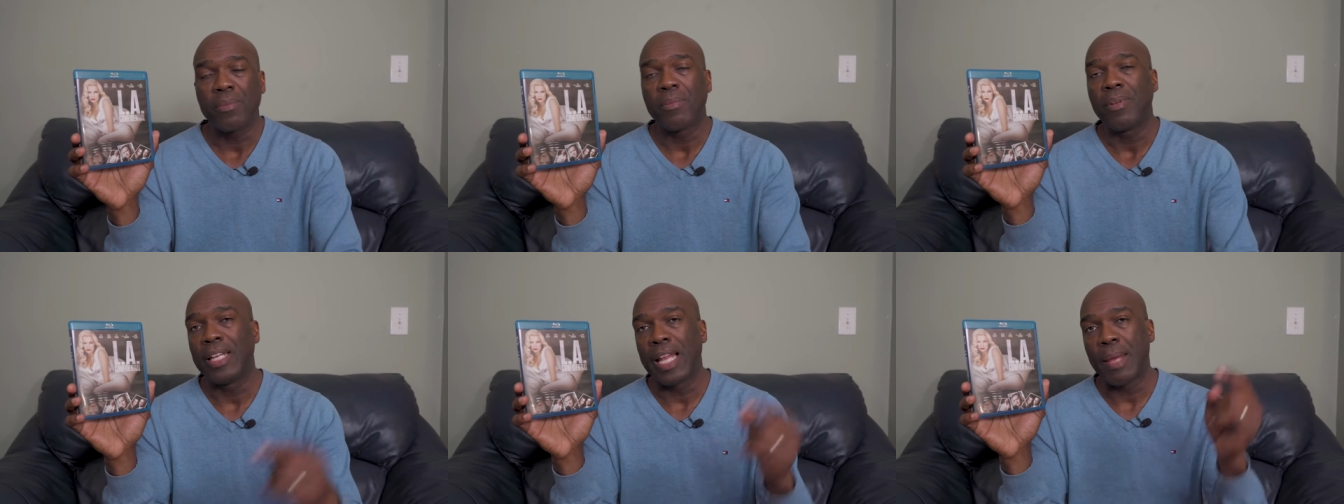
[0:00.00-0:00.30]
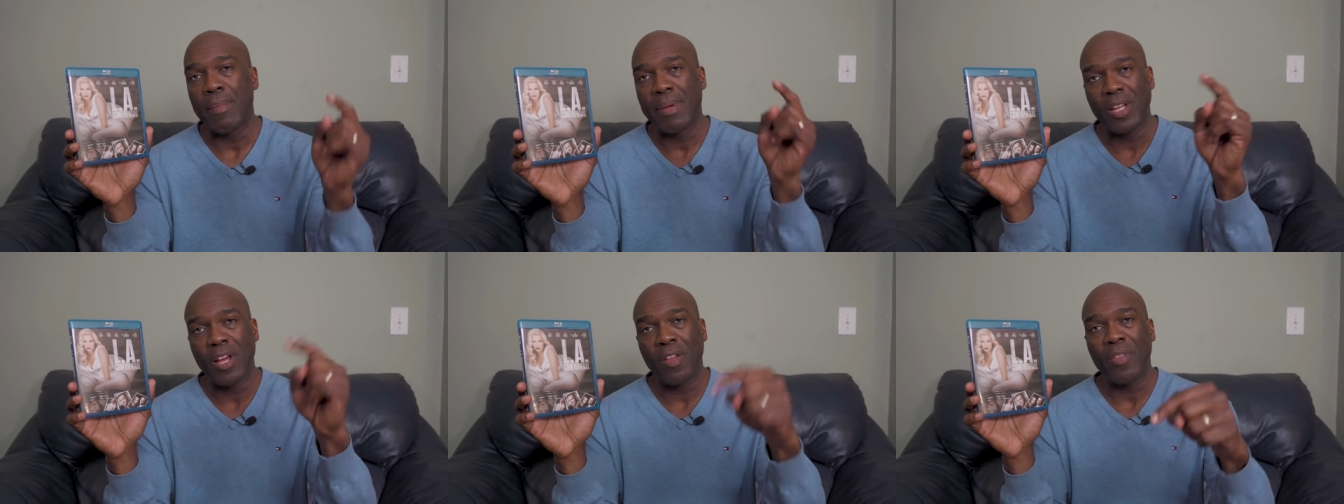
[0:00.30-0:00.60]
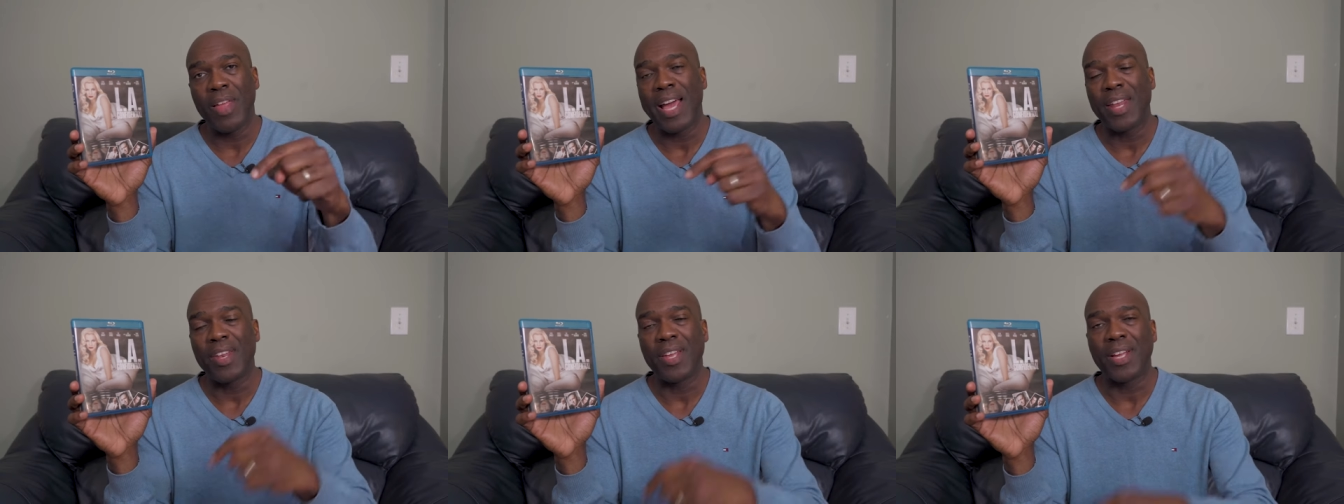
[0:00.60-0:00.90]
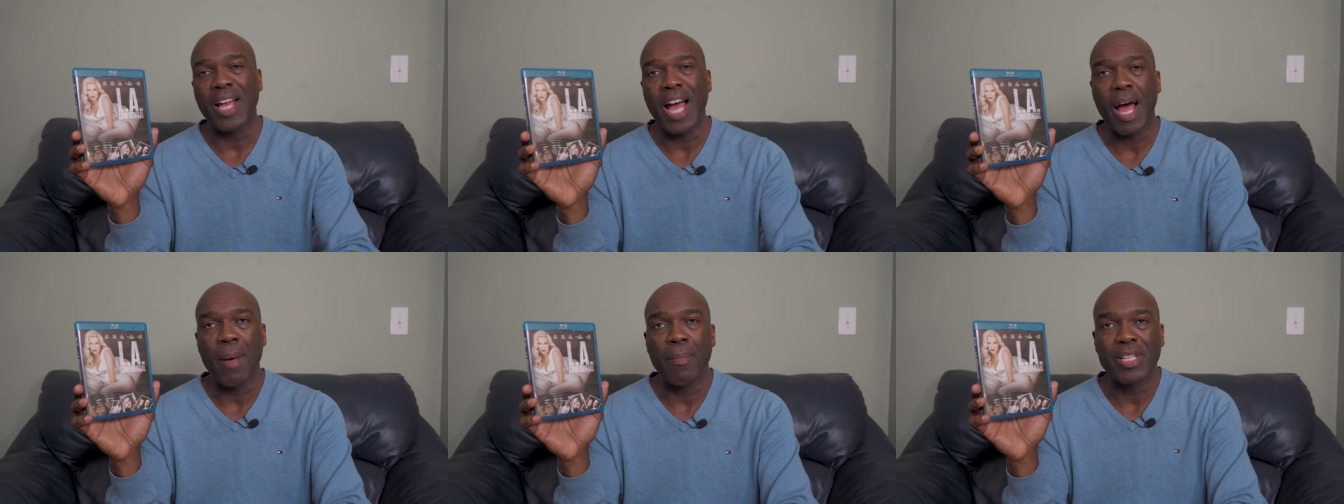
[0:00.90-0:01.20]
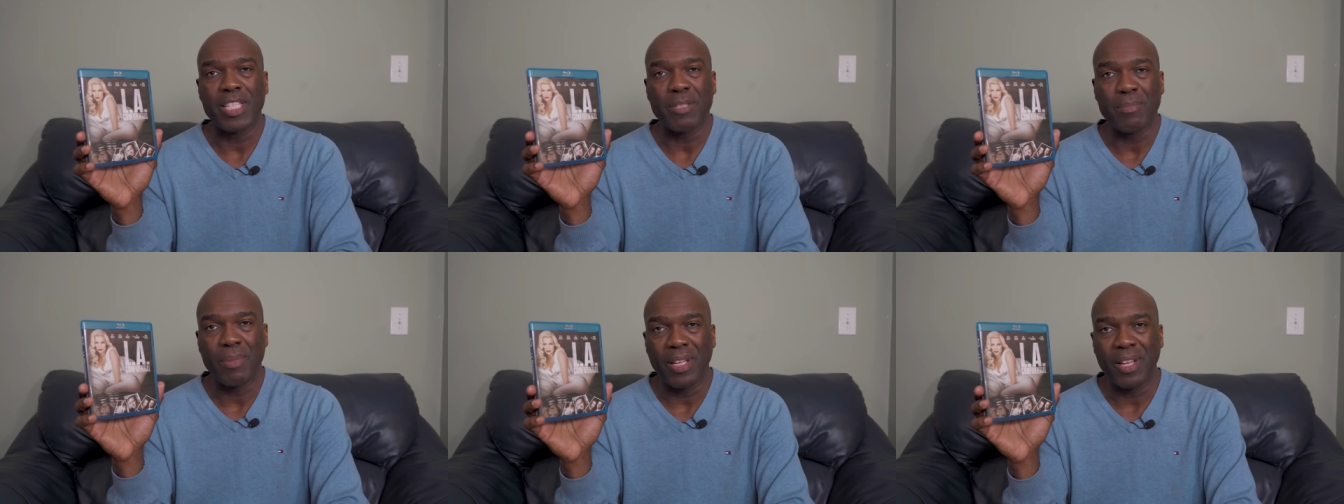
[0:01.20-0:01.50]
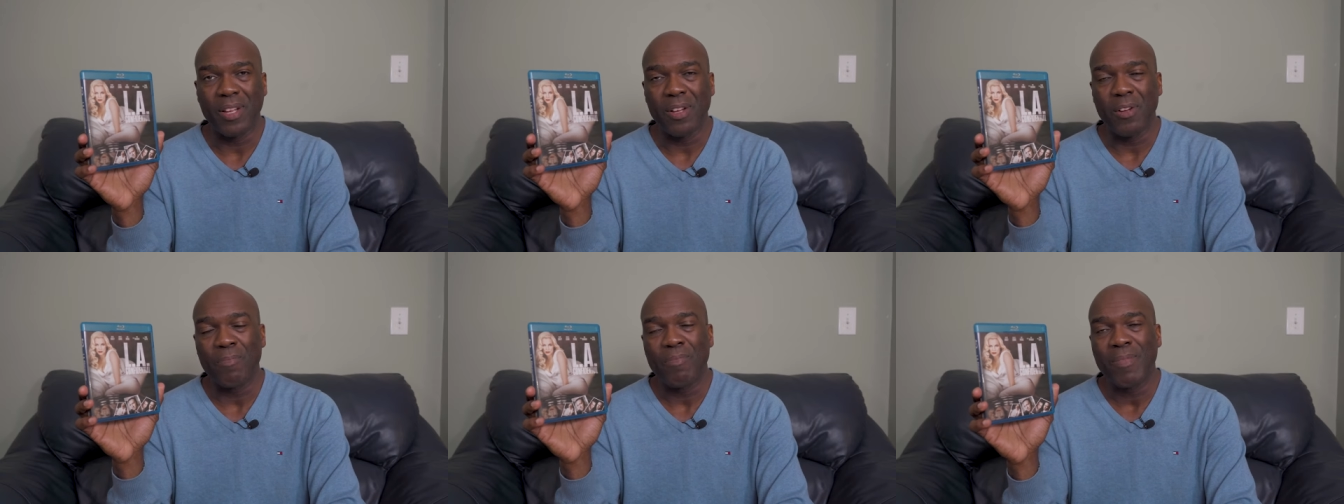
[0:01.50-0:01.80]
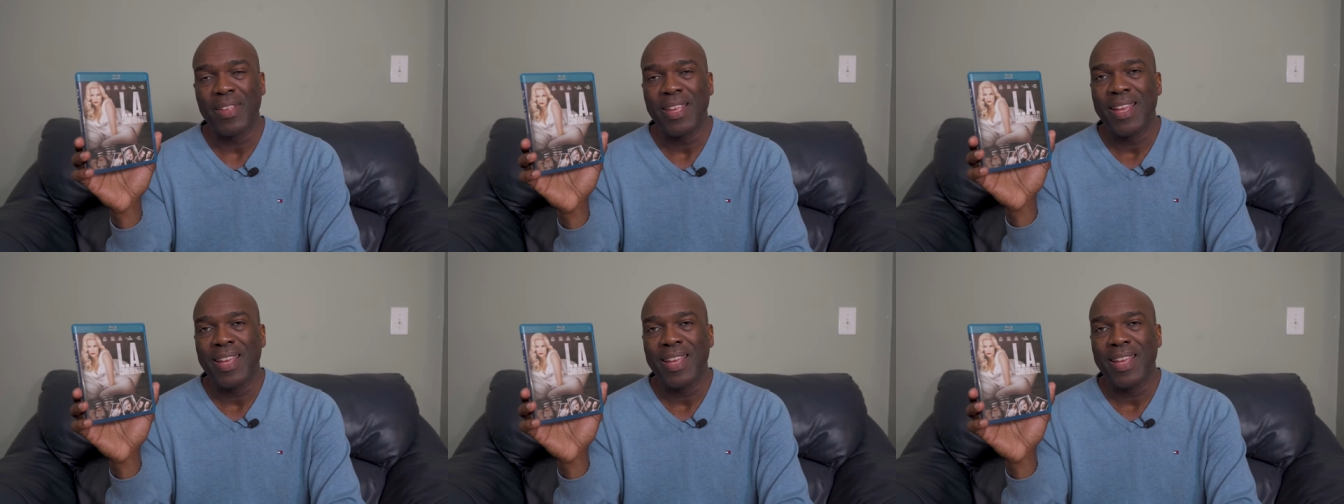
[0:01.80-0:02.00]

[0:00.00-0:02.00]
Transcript: Let me know that in the comments below.